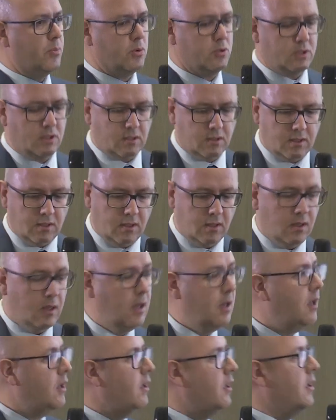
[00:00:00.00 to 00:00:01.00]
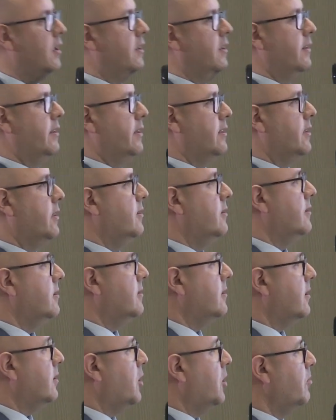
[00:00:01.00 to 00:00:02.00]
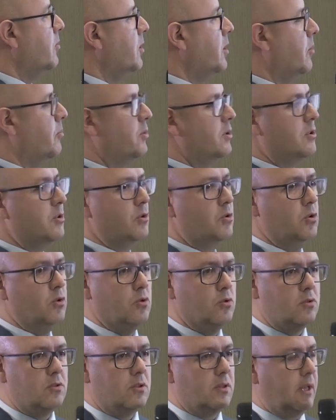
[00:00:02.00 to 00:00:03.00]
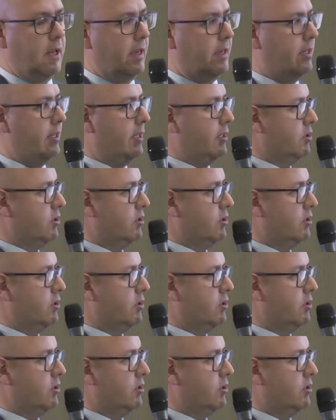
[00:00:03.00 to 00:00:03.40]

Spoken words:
projects that are coming up in the news, like in